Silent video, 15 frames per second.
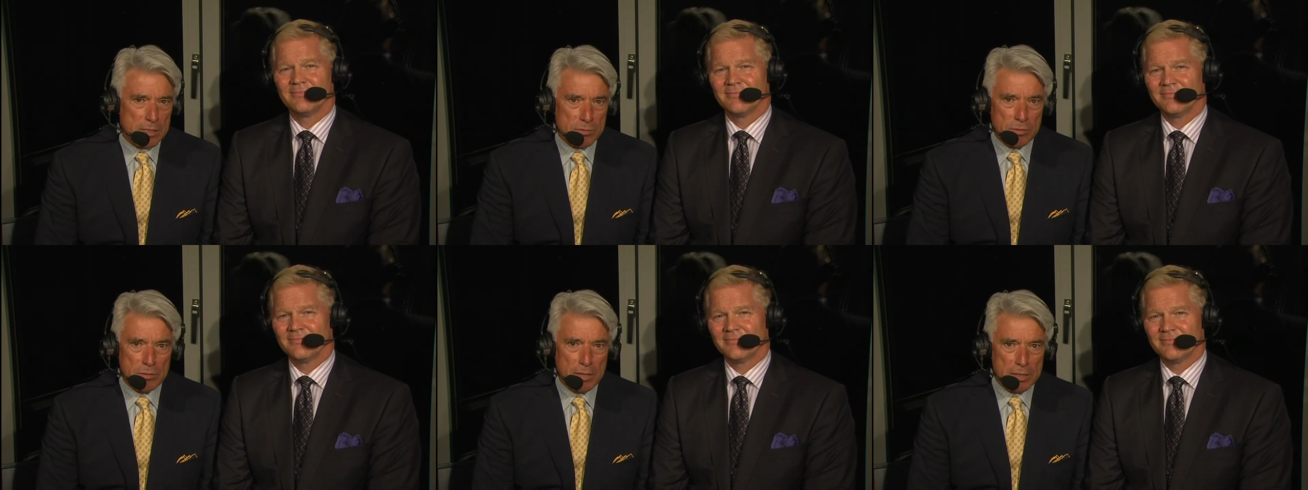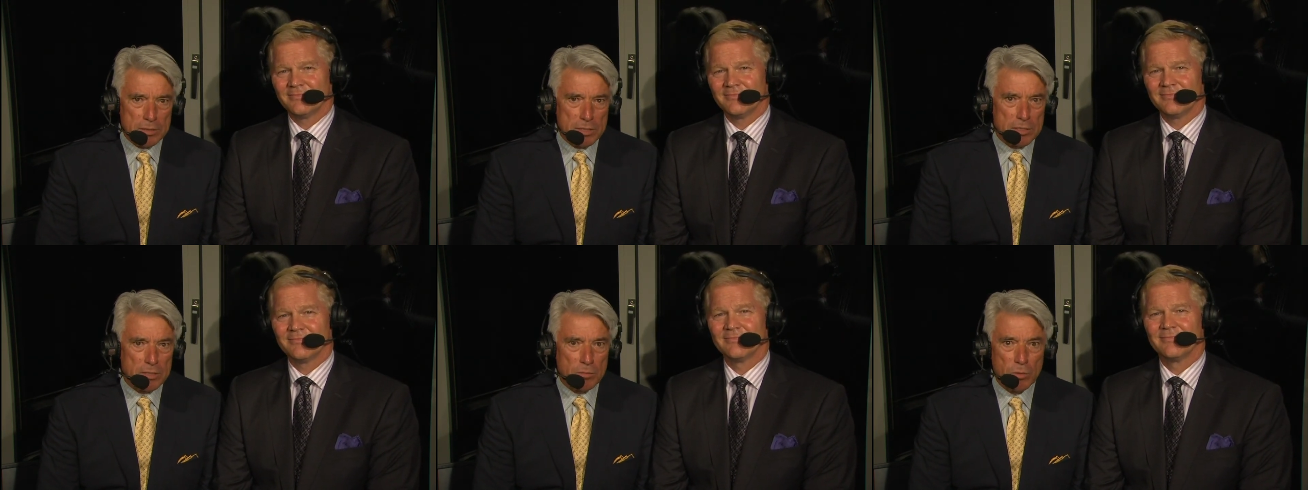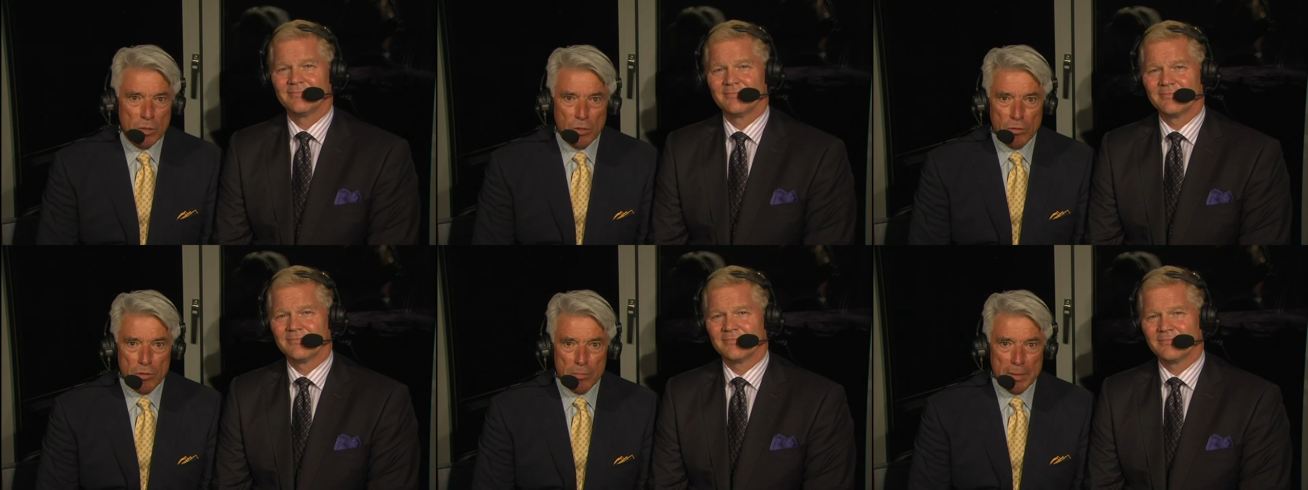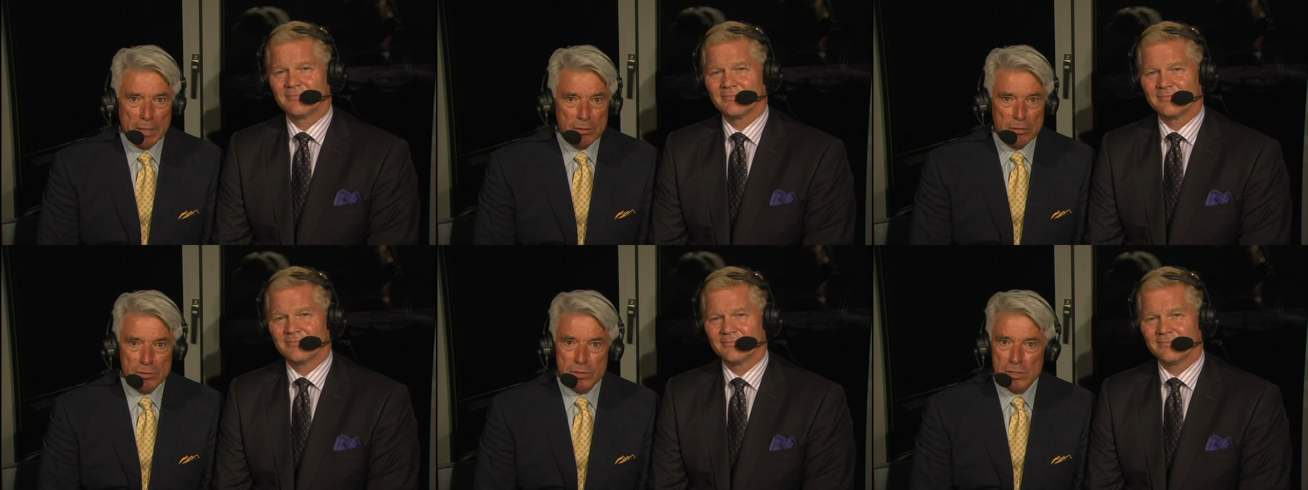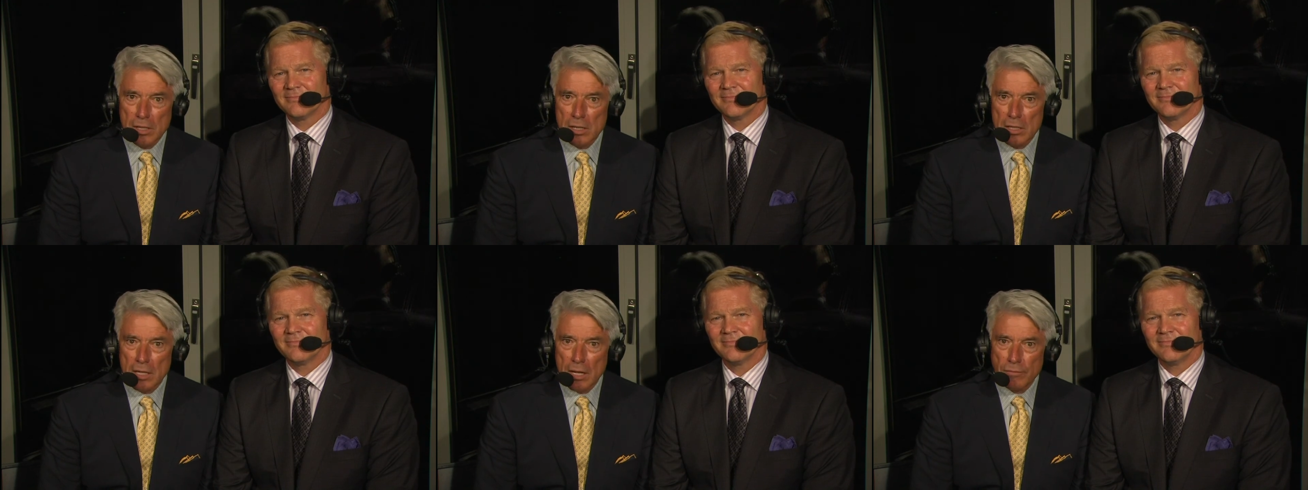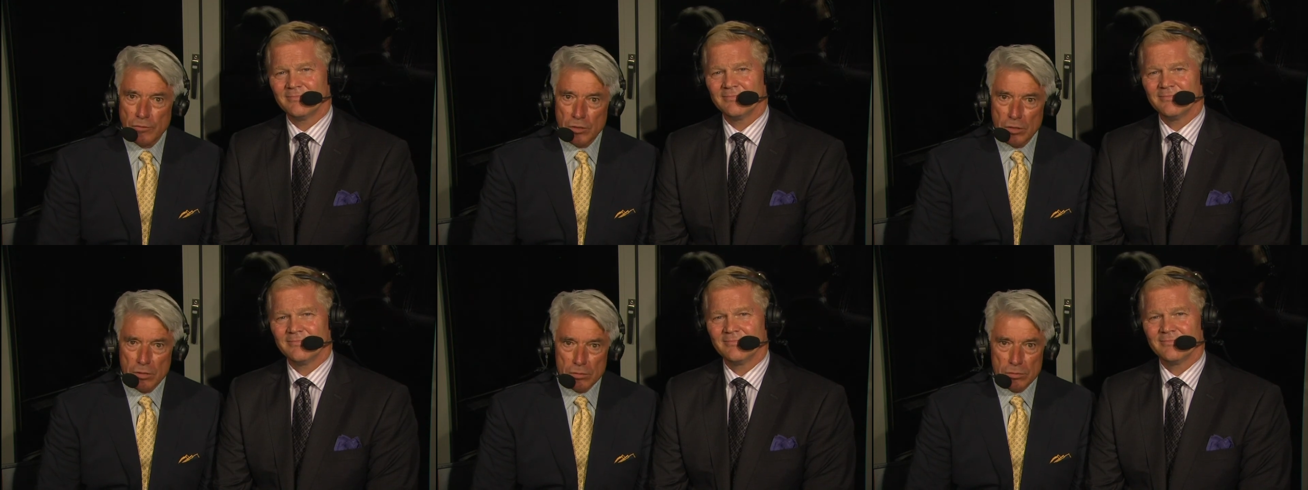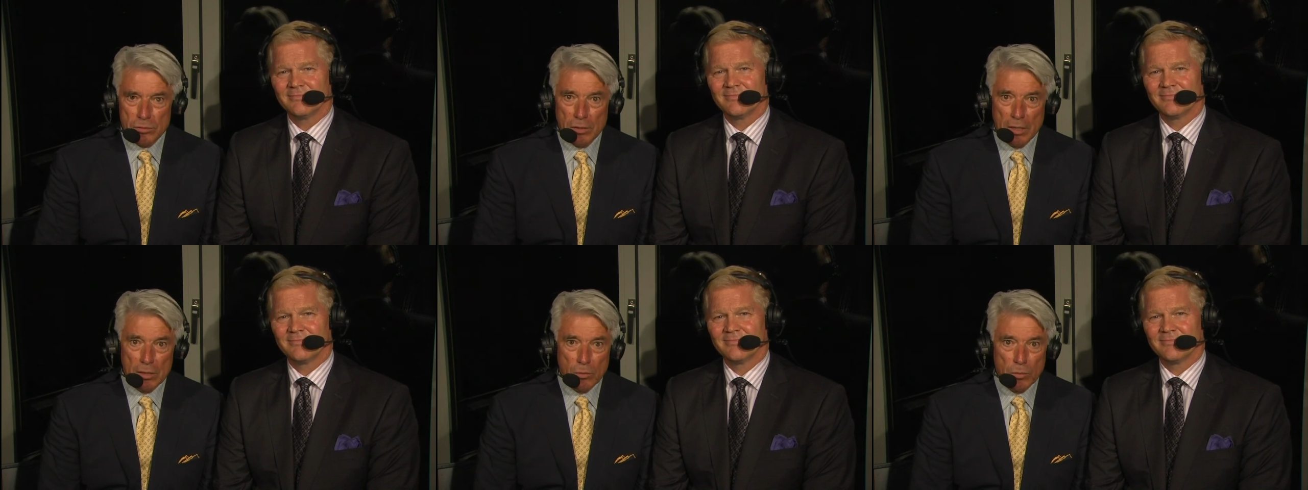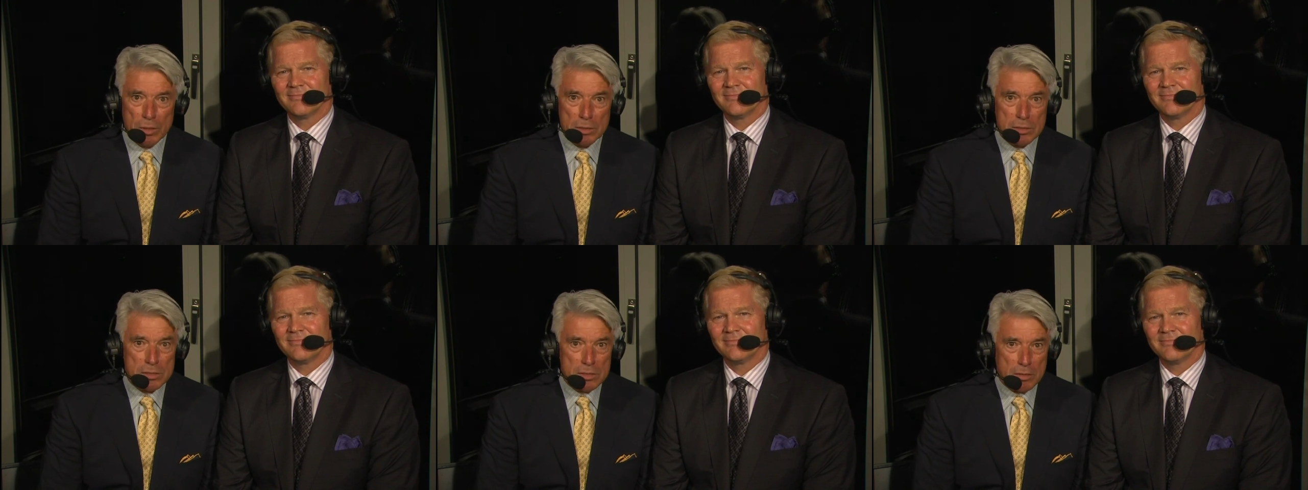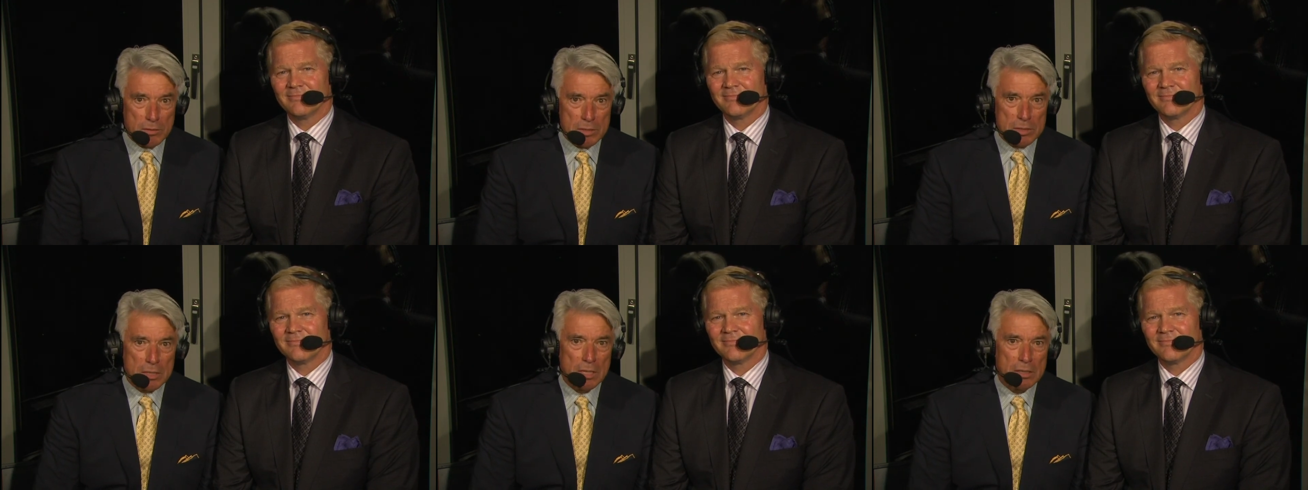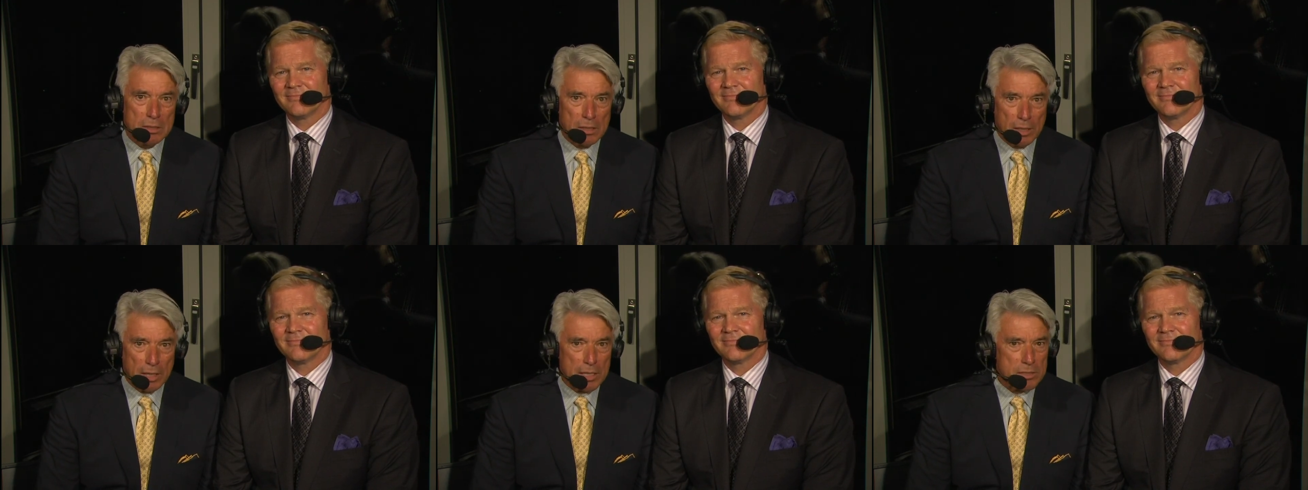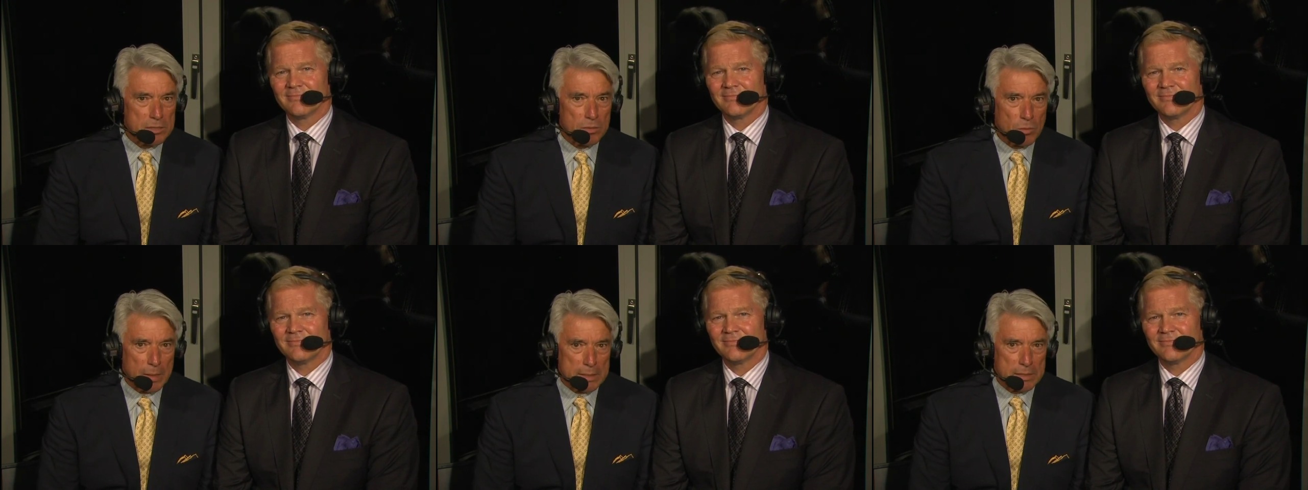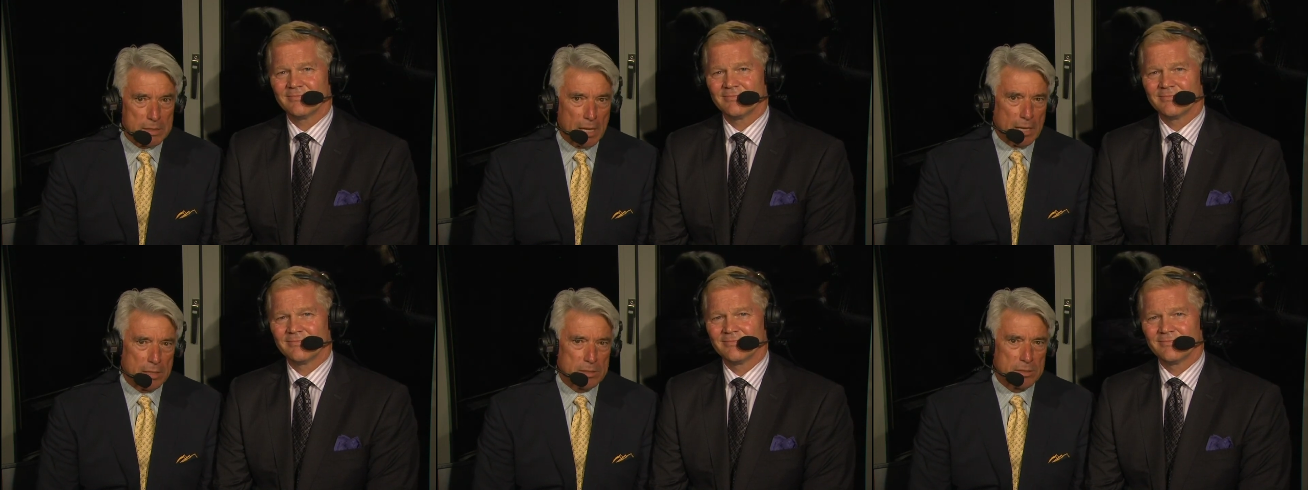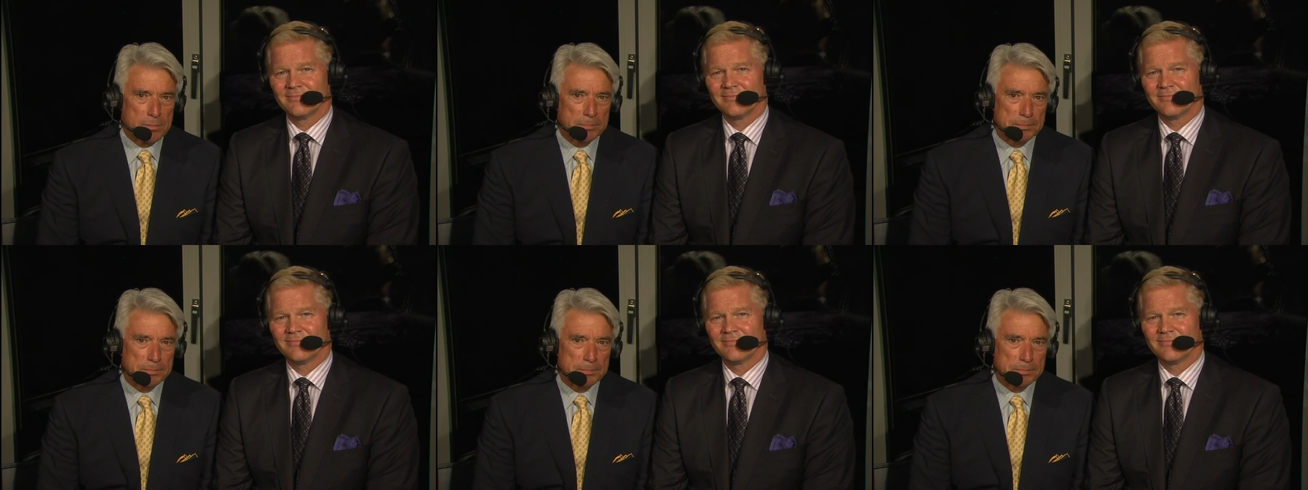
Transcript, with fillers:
Speaker 1: Drew Hutchison will go to the mound on Sunday afternoon, trying to win the series against the White Sox.